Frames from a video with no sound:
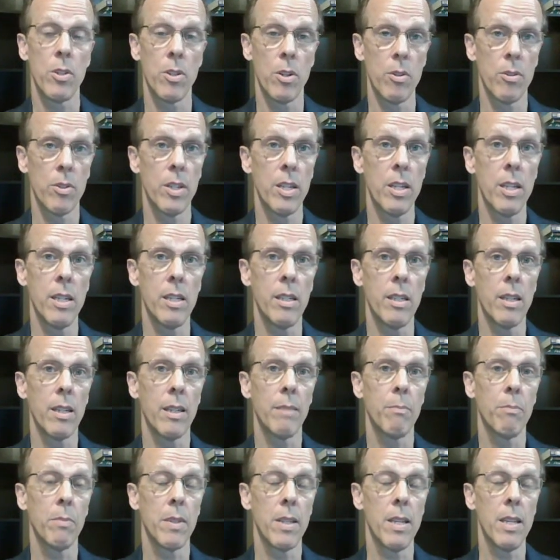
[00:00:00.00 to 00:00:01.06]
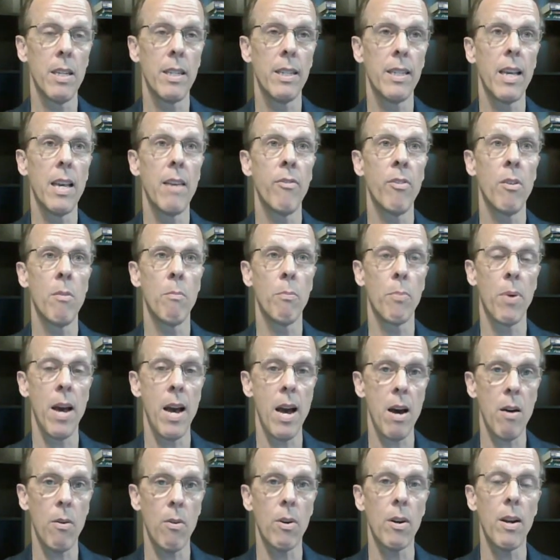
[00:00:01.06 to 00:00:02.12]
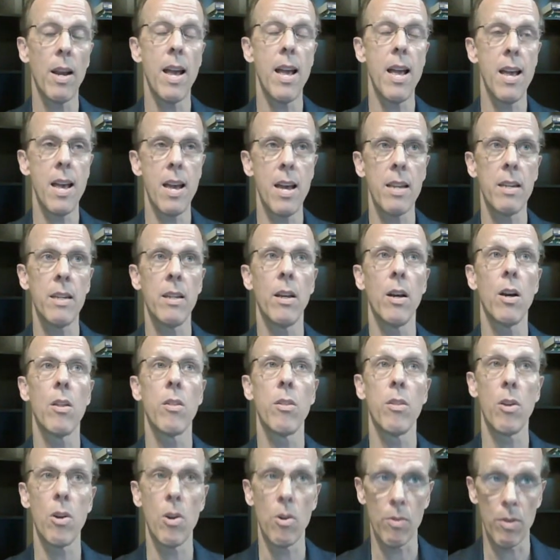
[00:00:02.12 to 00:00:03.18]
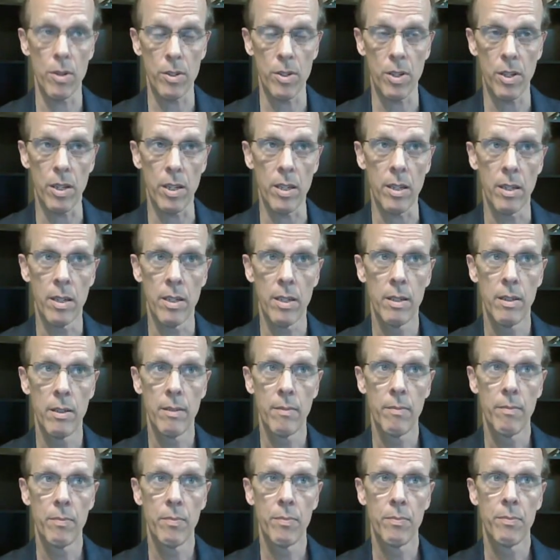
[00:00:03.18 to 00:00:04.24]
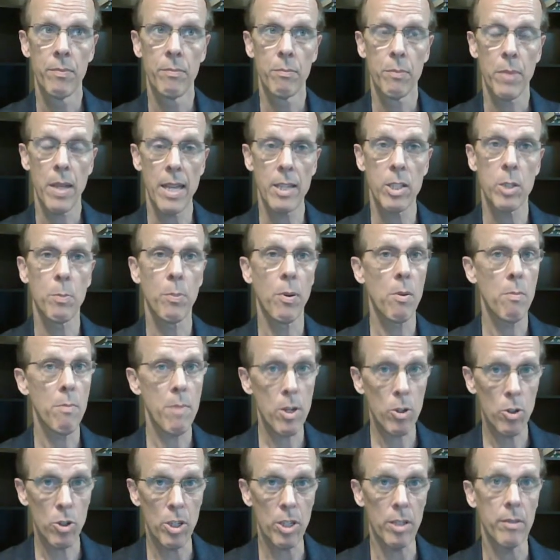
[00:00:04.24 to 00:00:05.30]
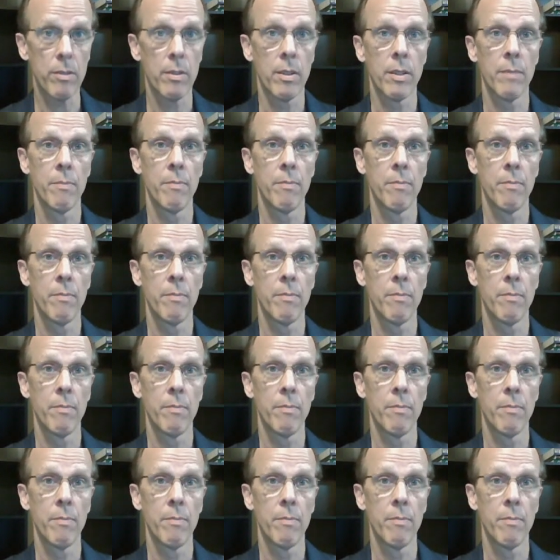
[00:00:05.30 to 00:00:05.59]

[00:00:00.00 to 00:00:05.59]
13. He gave him power and authority. That's permission